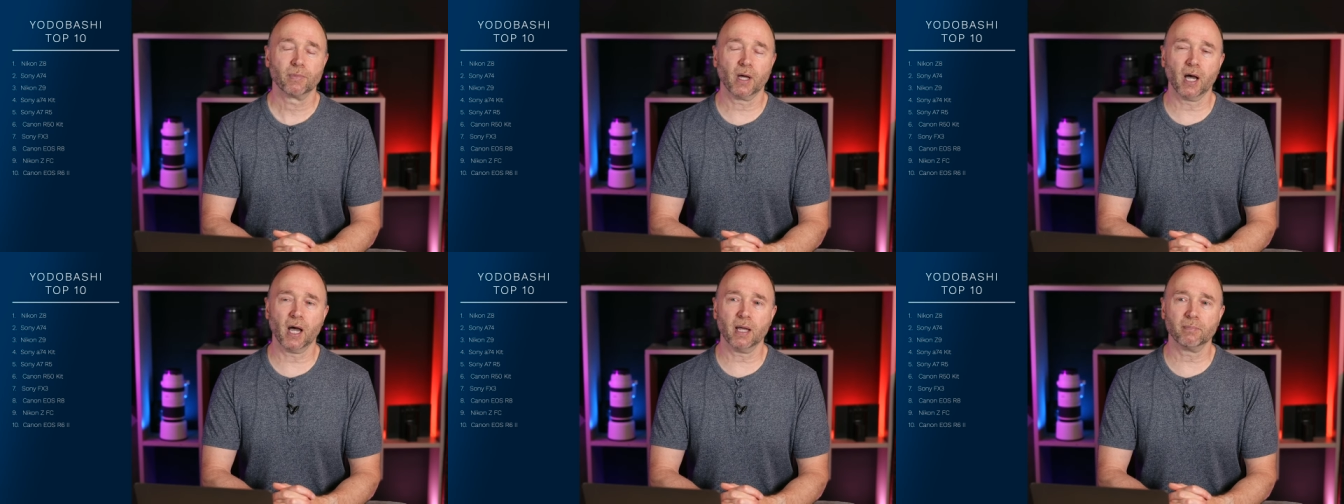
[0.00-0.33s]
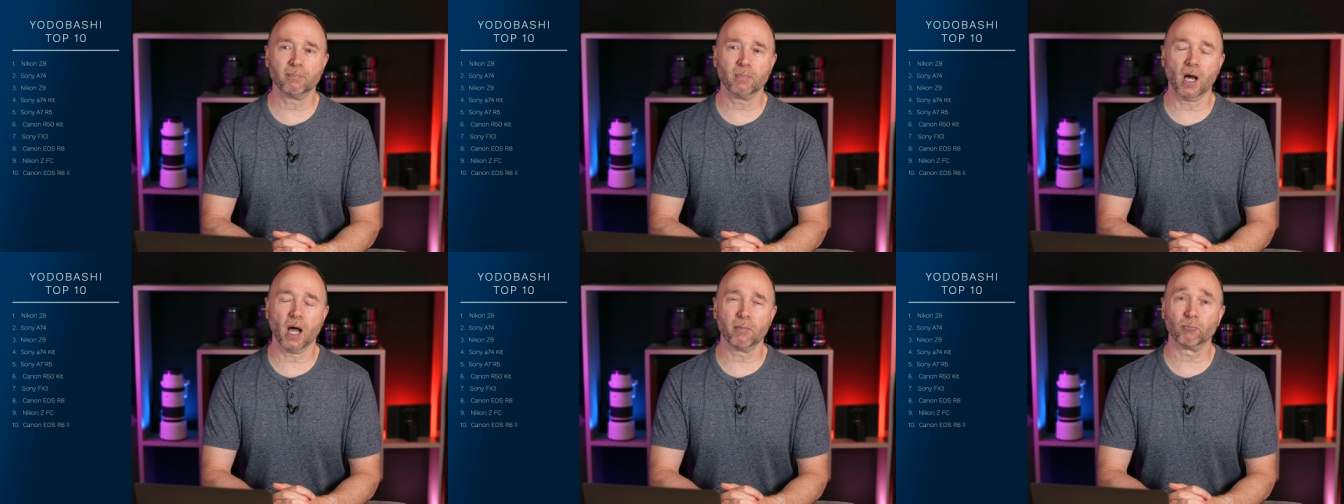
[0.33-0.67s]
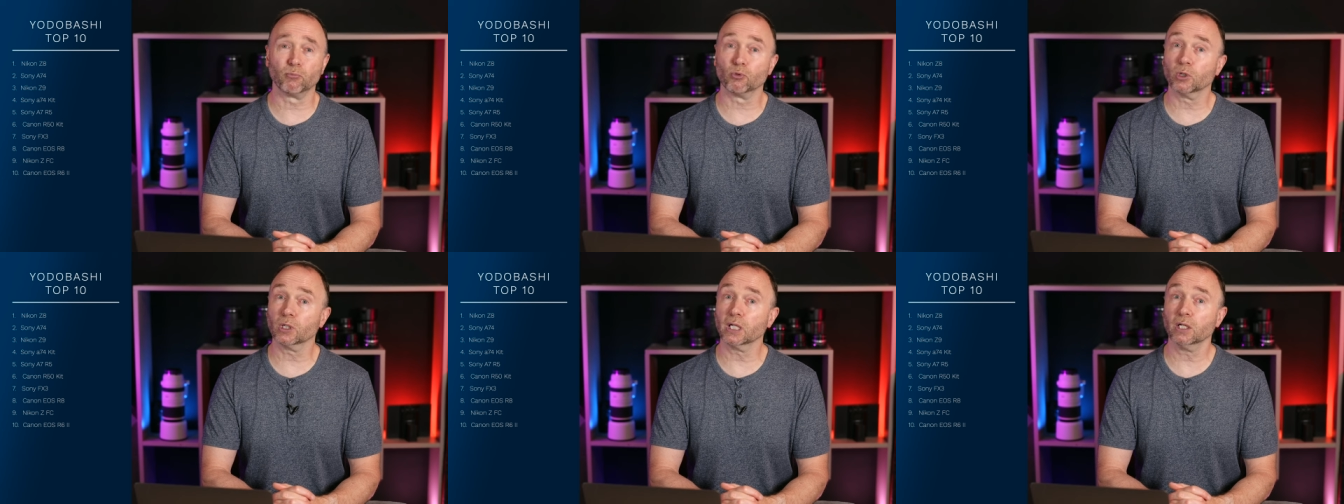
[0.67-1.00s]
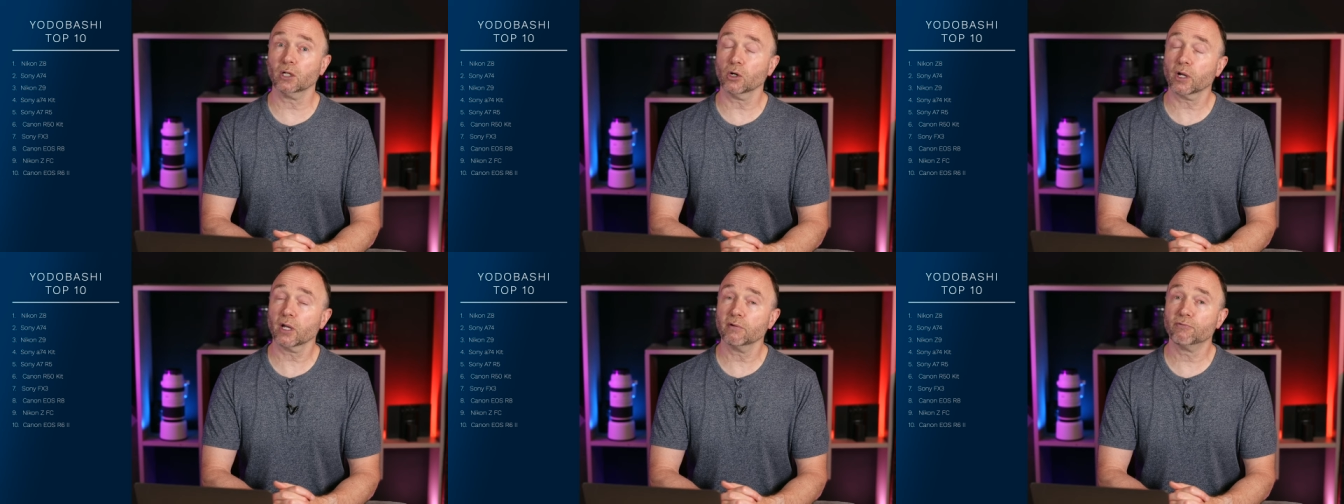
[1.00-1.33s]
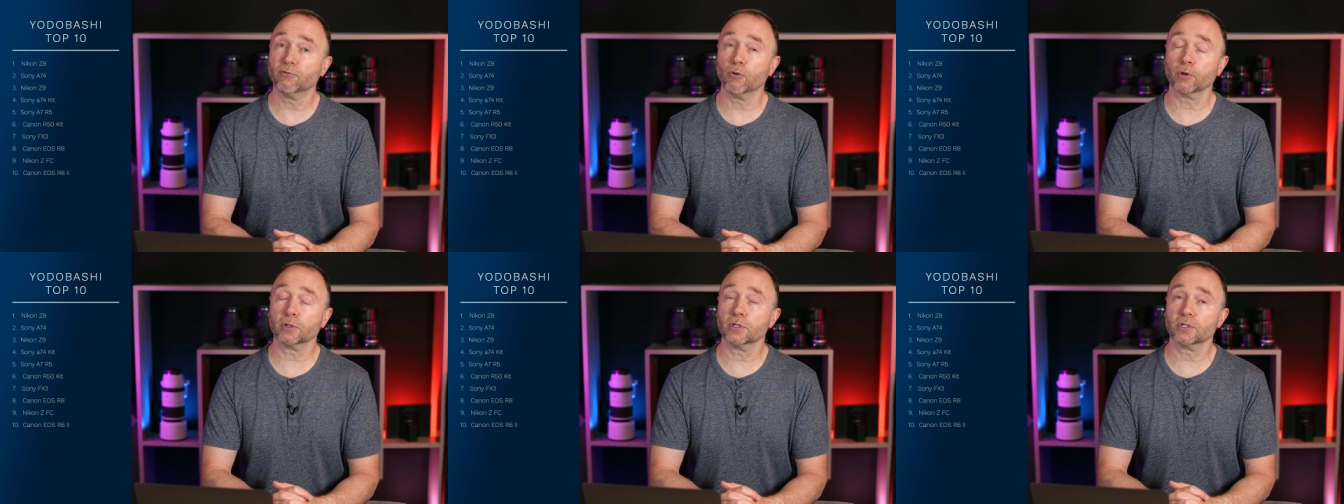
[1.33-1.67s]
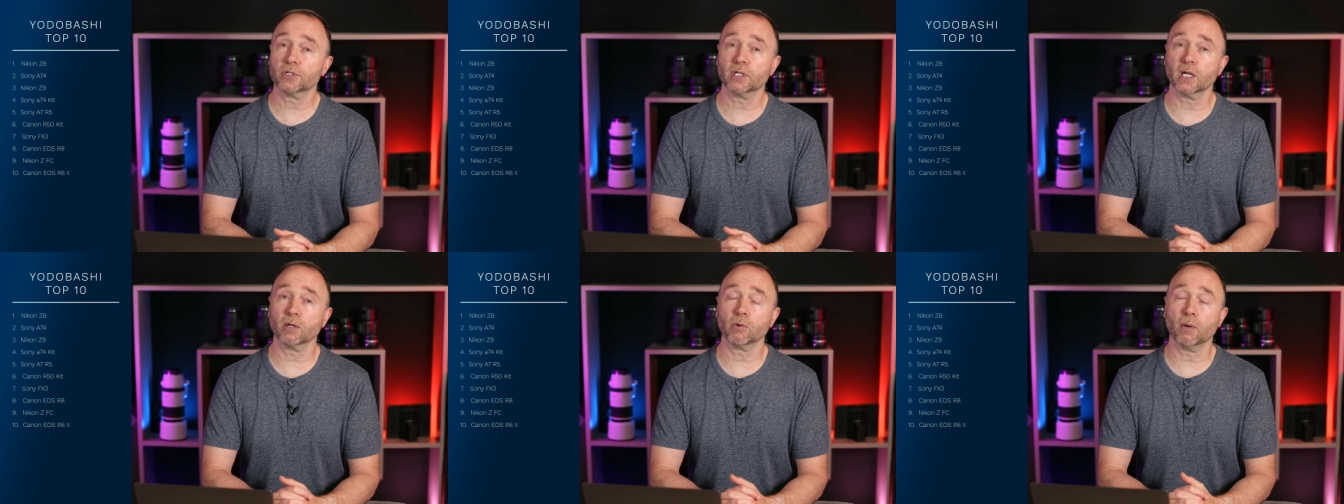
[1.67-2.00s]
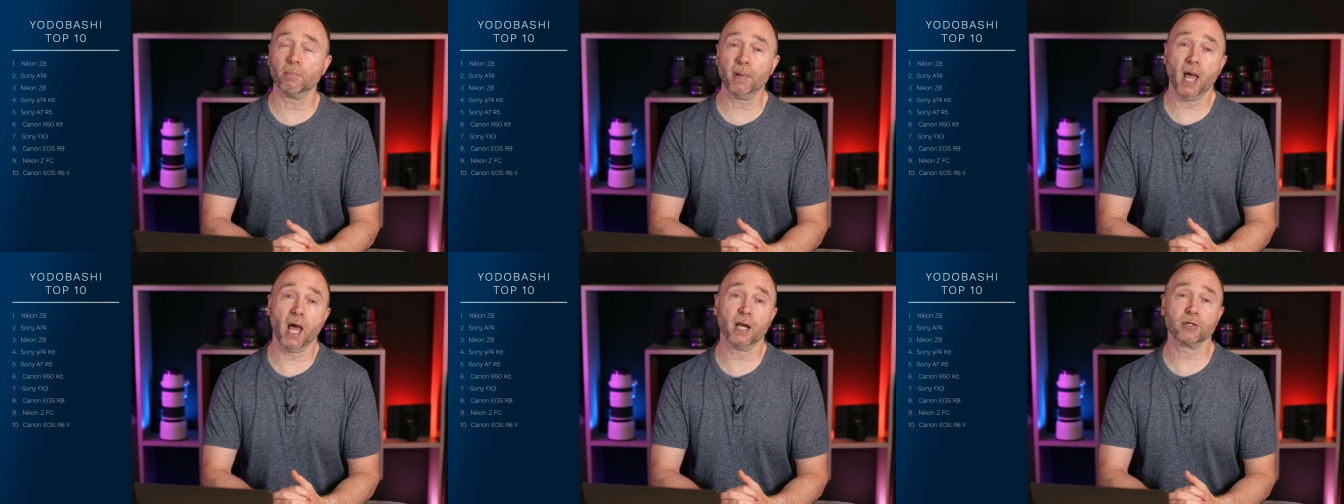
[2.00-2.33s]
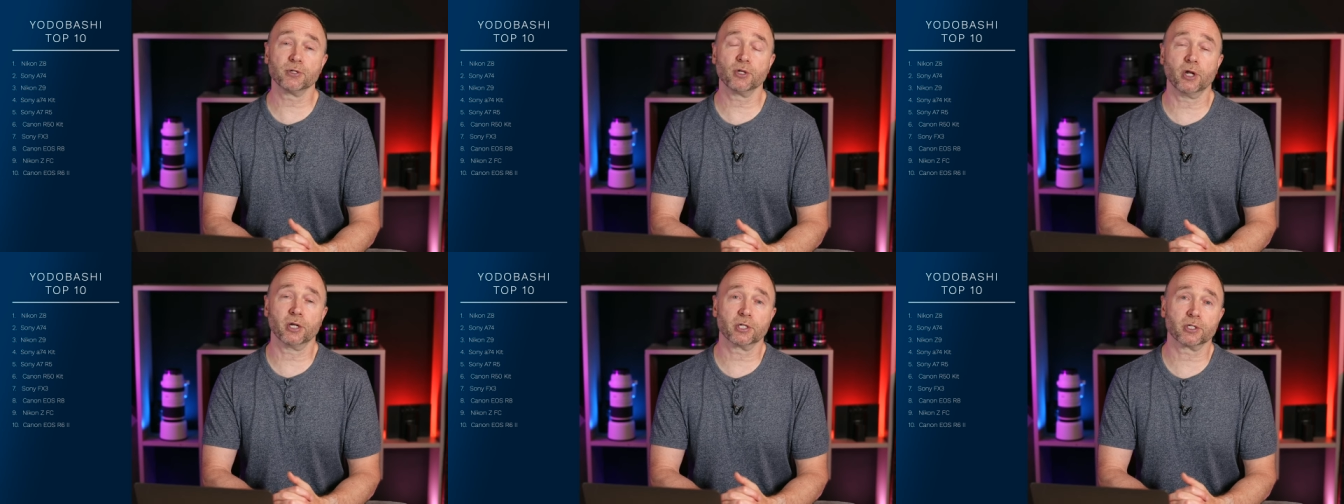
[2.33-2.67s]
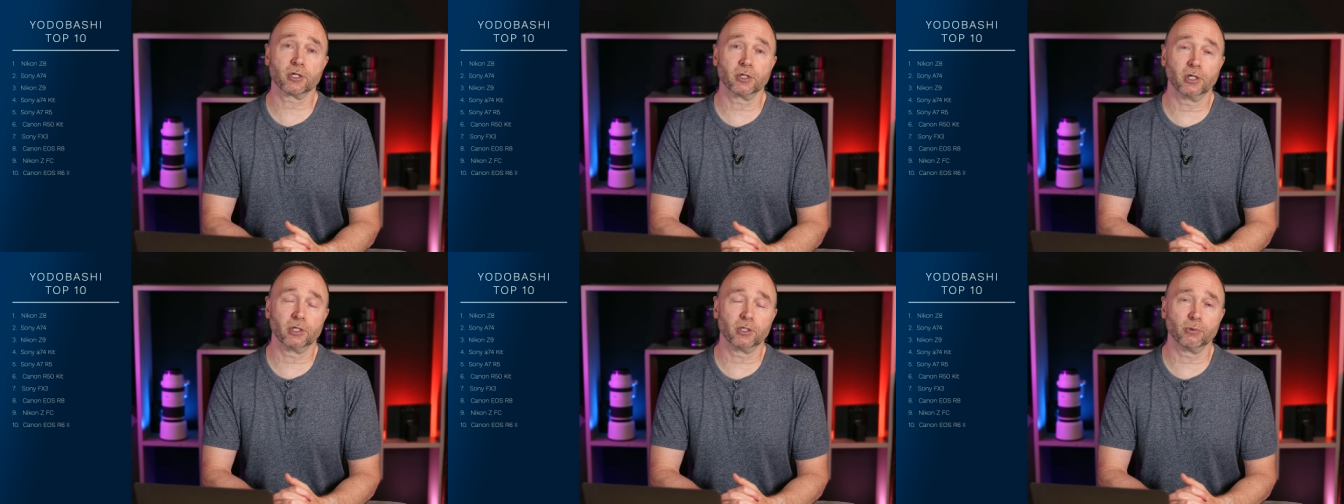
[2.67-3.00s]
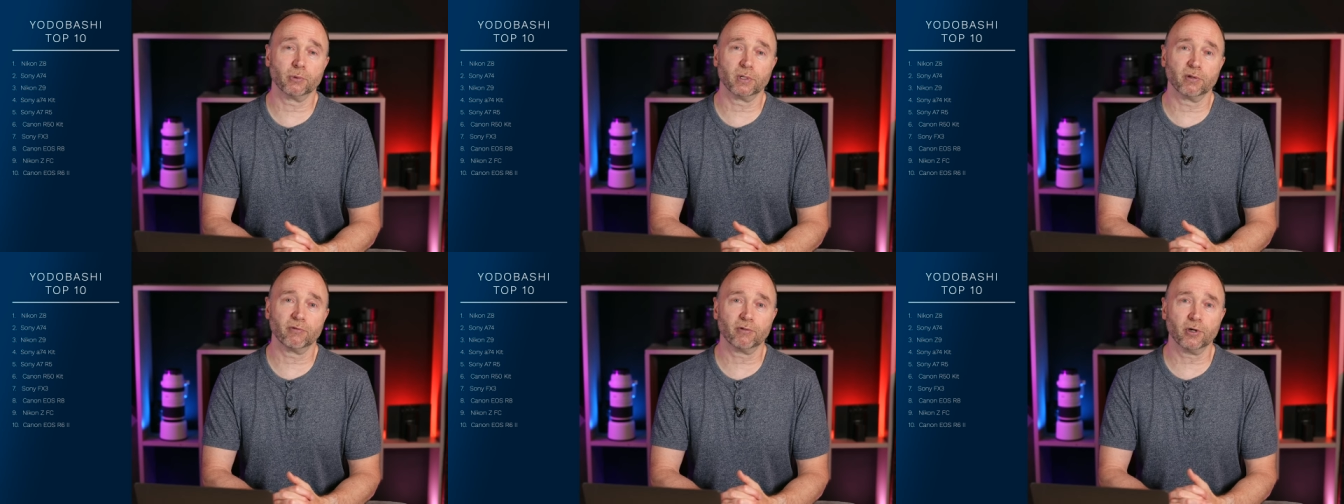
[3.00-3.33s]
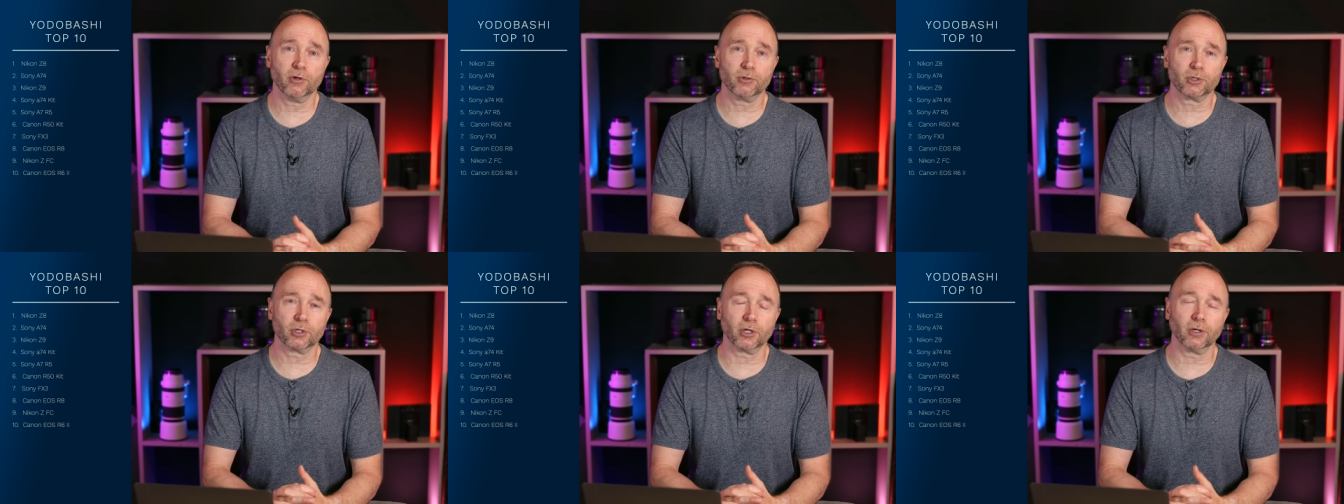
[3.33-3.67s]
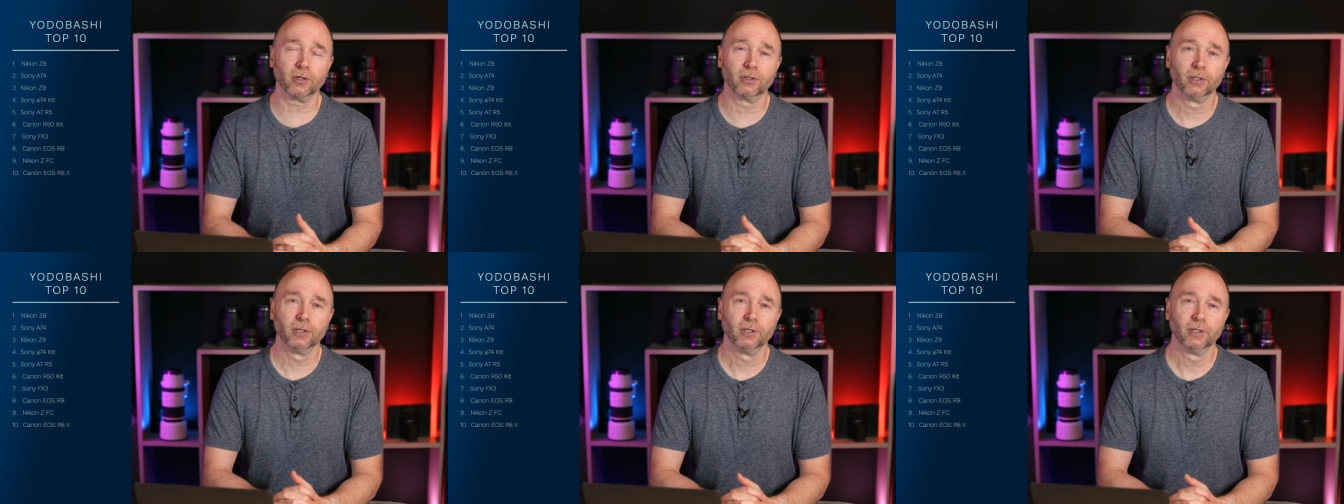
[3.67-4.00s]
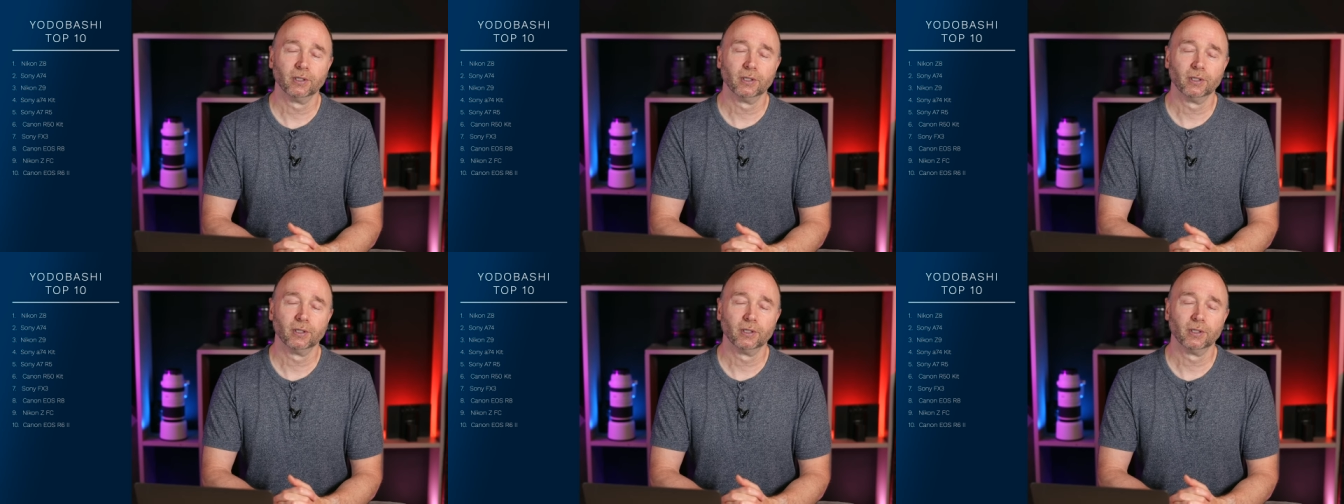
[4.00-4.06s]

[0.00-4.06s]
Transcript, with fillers: I'm, I'm really looking forward to seeing what Panasonic's going to do in the future